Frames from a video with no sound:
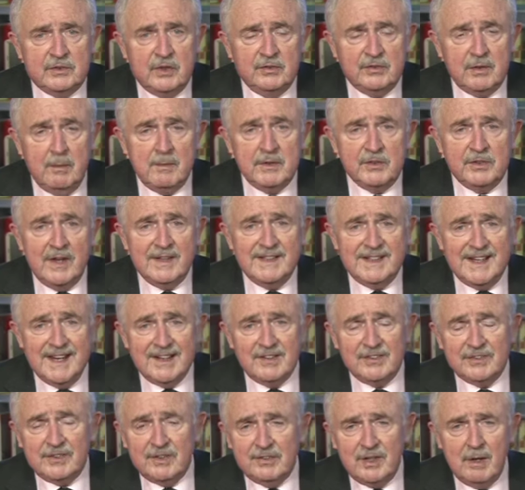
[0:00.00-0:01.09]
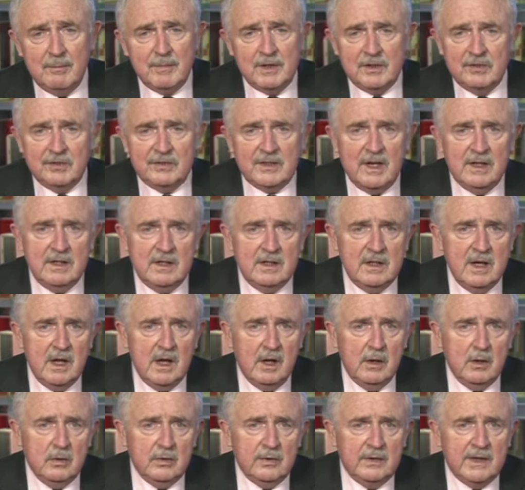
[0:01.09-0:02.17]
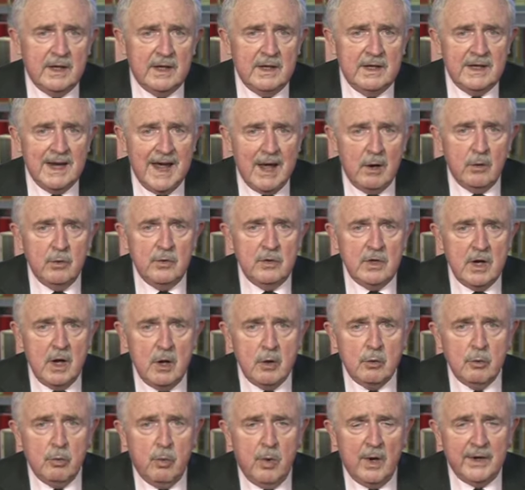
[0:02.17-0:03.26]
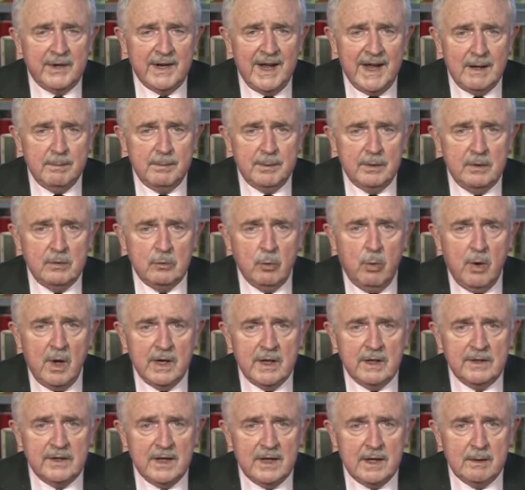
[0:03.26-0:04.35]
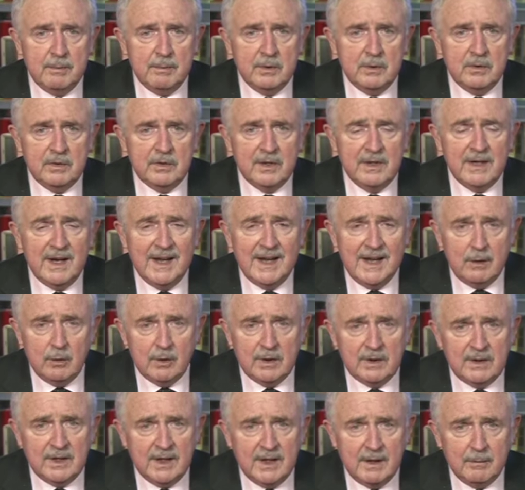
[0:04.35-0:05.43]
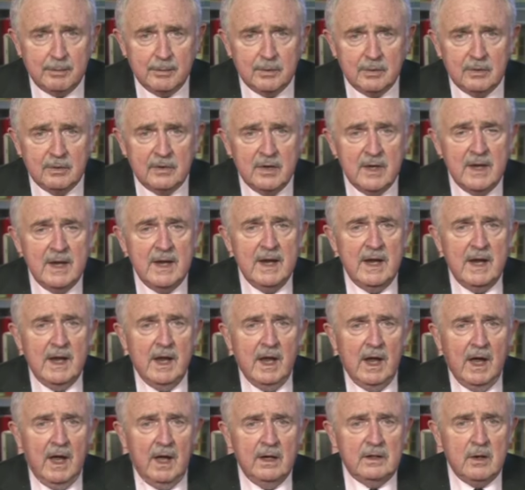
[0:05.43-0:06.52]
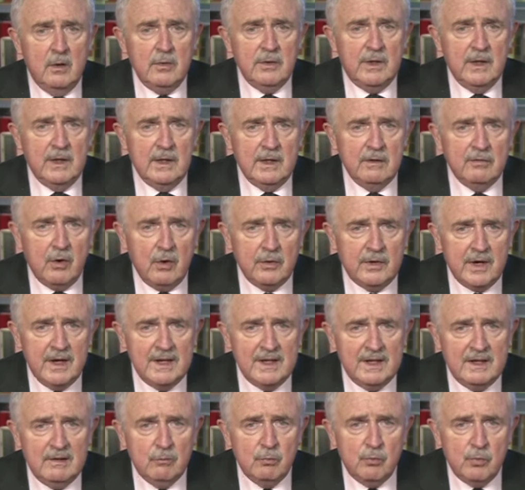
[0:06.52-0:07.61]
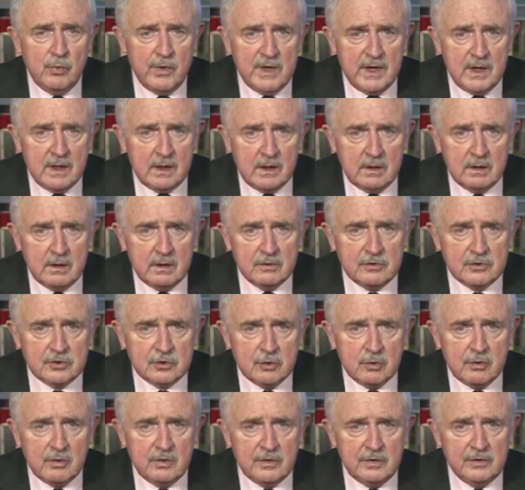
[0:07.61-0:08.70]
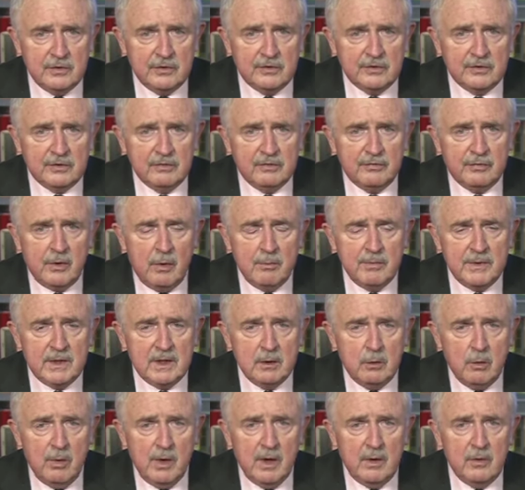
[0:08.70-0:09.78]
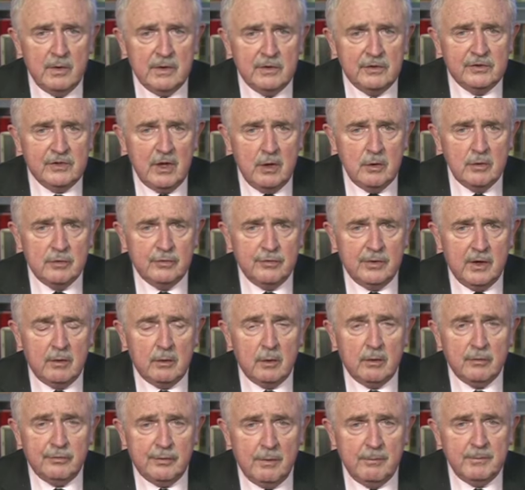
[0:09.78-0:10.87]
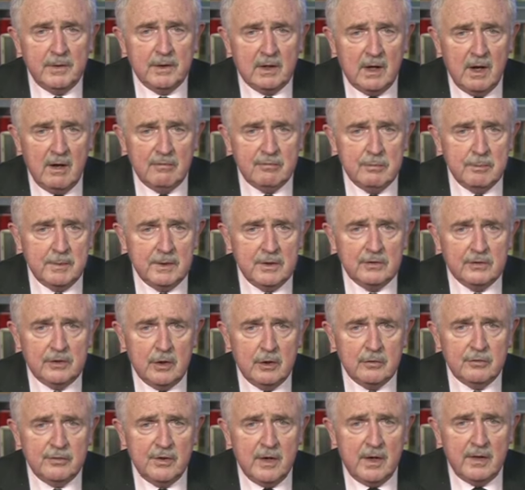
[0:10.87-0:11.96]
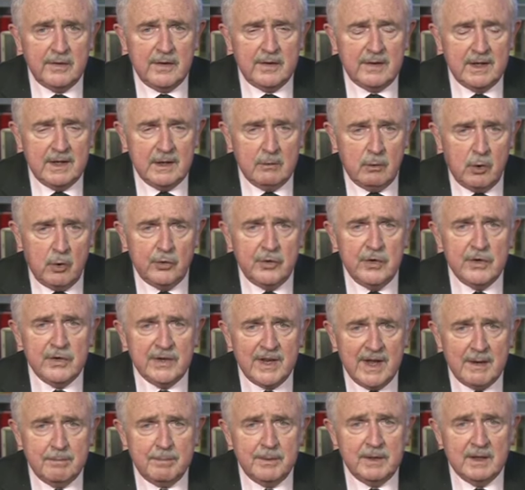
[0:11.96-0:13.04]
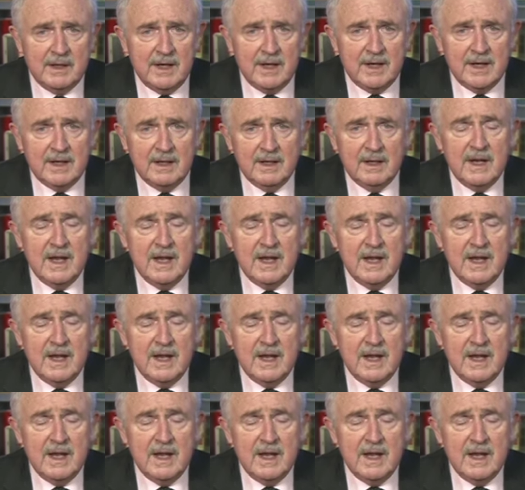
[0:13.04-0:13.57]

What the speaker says: To some extent, yes. To some extent, no. They now know what happened, why it happened, and how it happened. I don't think they've got any real assurance from the inquiry so far or from the government so far that it couldn't happen again.